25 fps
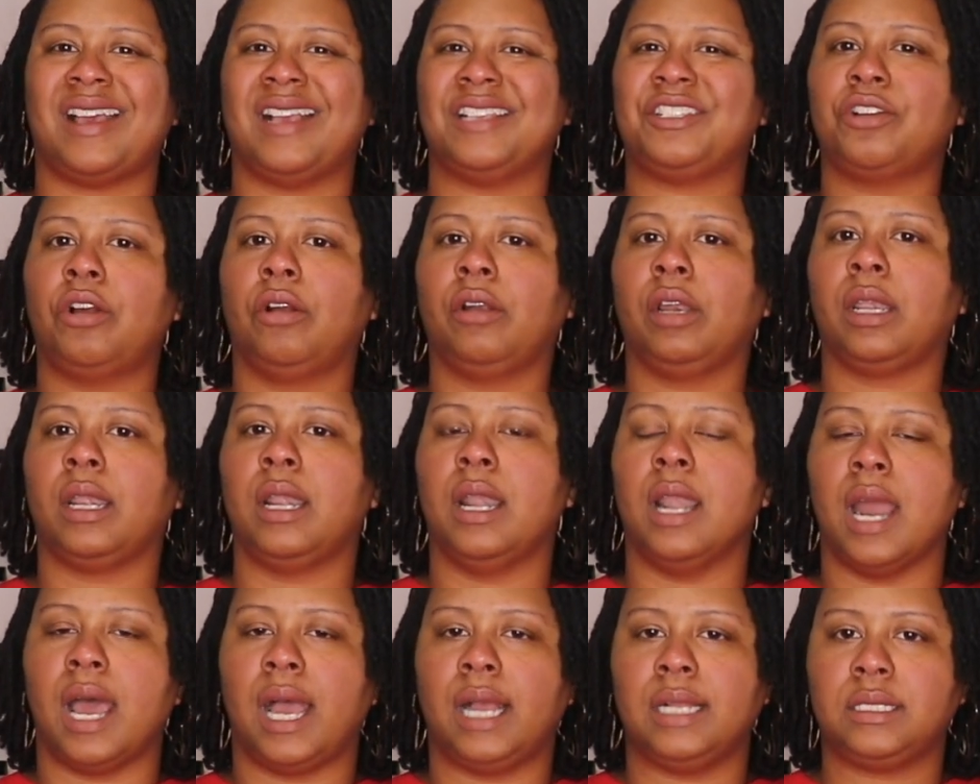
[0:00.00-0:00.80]
I
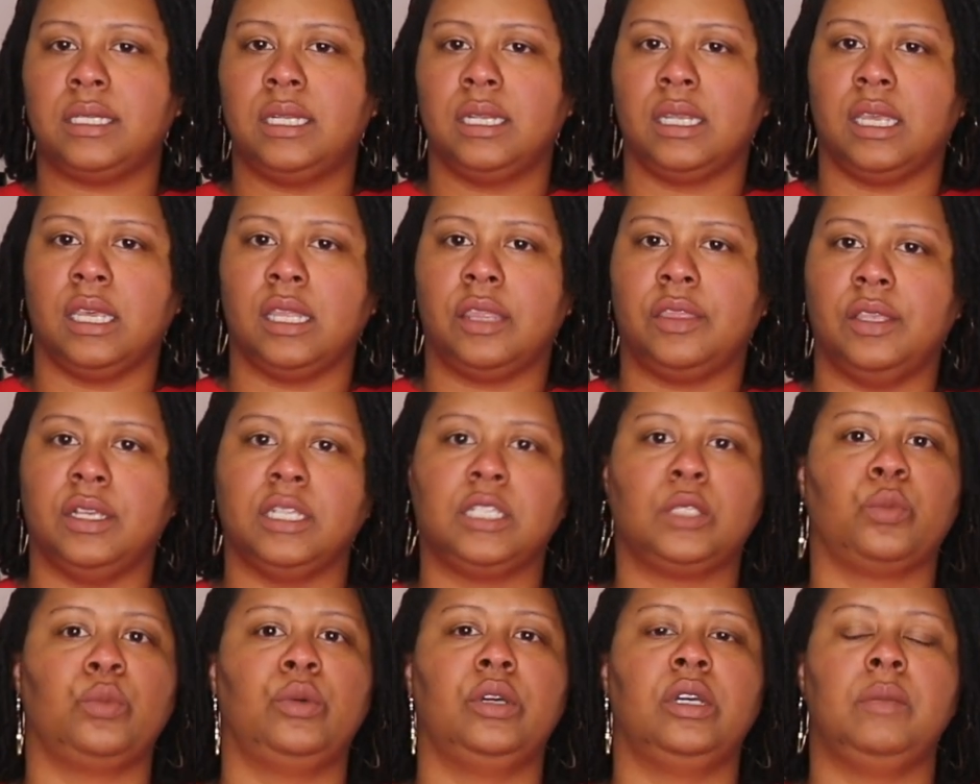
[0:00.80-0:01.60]
started not to get
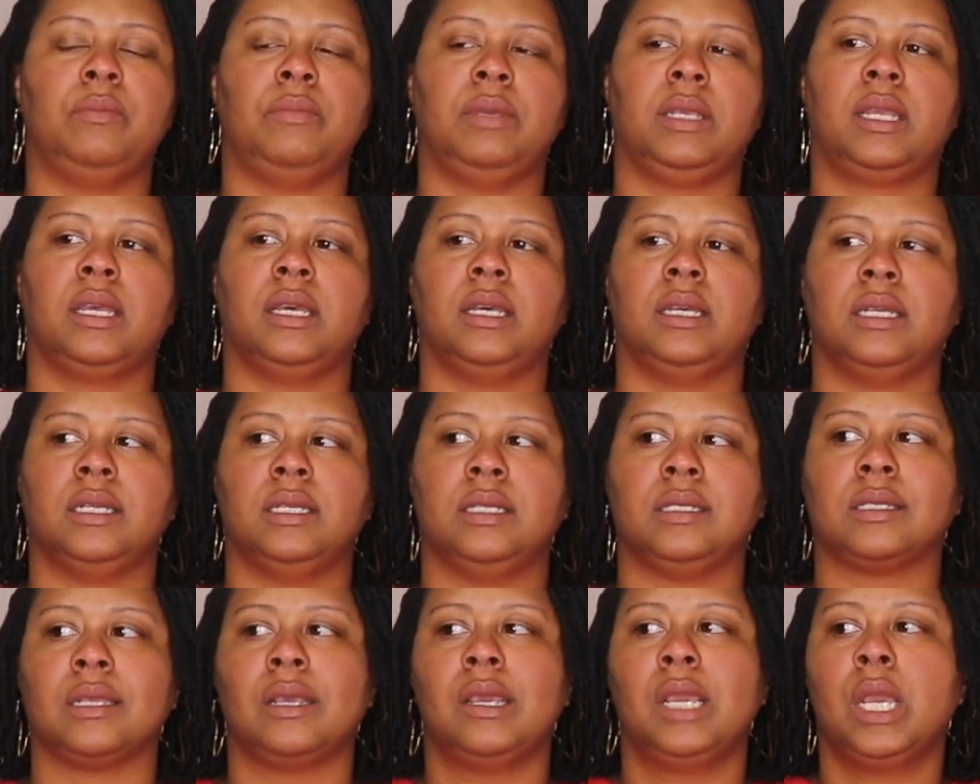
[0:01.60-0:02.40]
this one
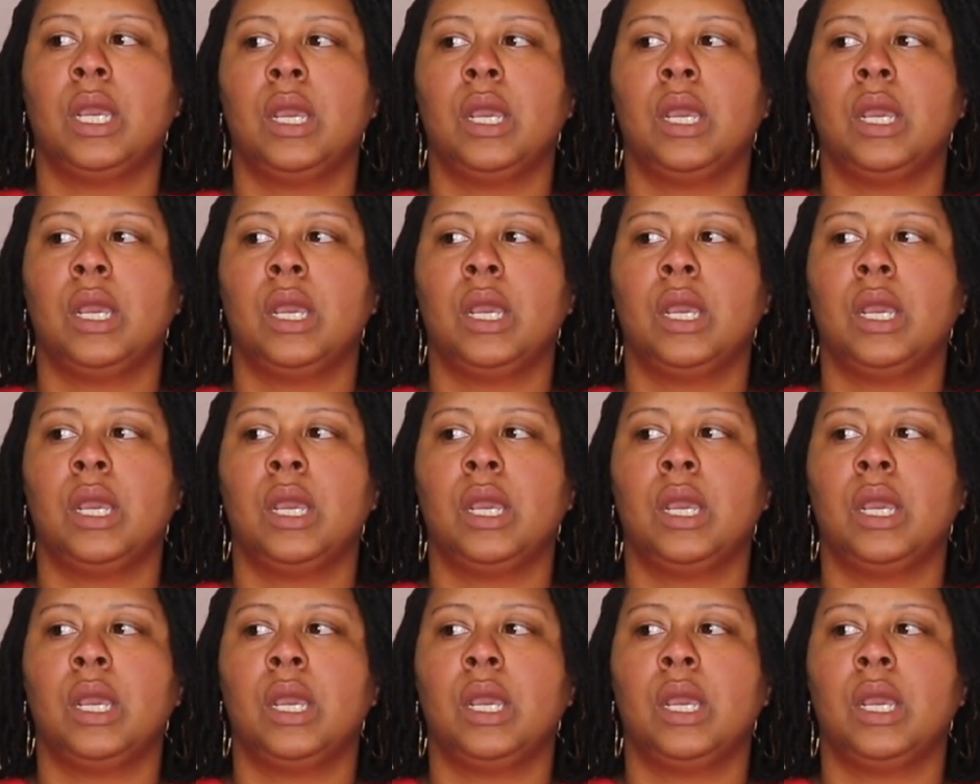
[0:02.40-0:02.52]
because